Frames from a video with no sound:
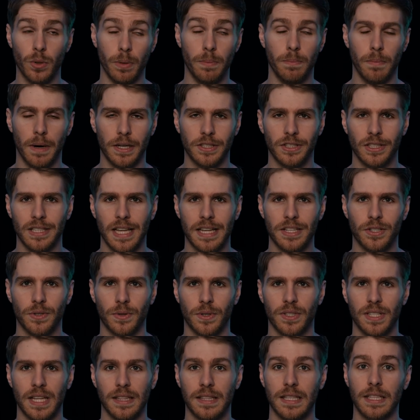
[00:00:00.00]
to a much lesser
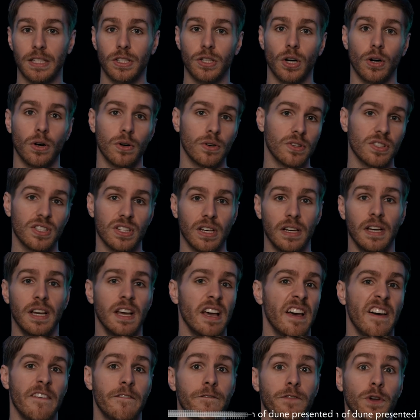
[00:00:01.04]
extent The Eternals to
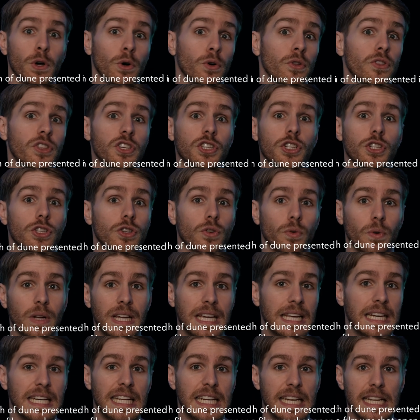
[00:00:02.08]
fill the
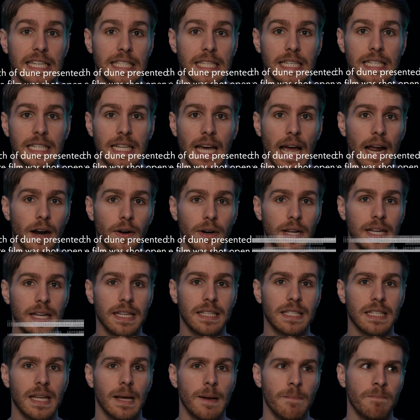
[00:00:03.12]
screen in its entirety,
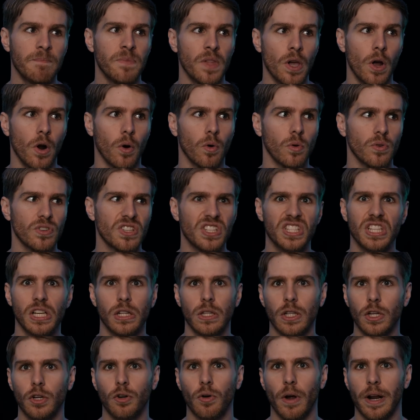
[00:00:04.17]
it's
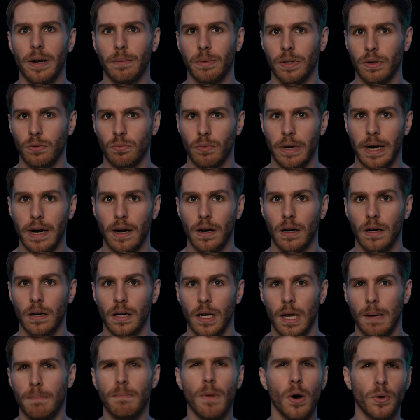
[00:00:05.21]
still incredibly rare.
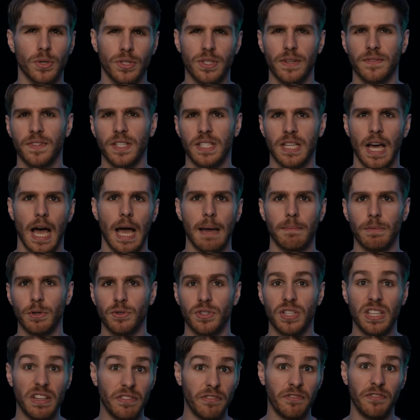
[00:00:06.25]
Most of the time you
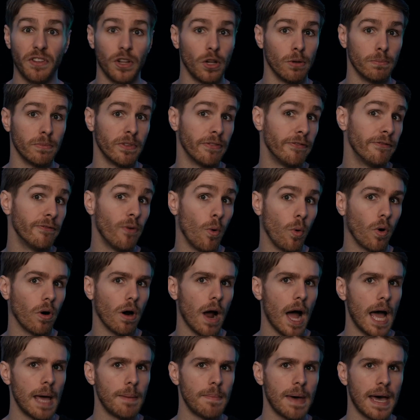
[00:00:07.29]
see filmed for
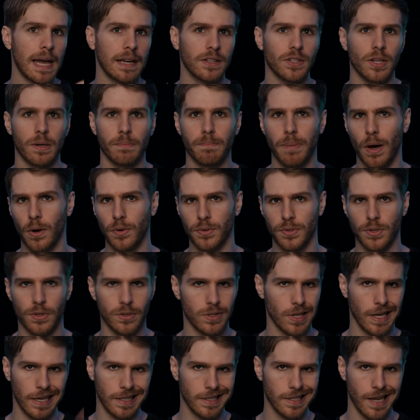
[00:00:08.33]
IMAX on posters
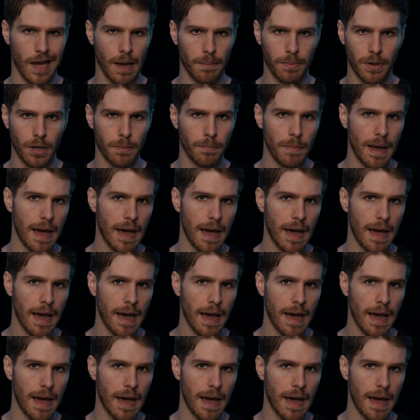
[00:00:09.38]
like Top Gun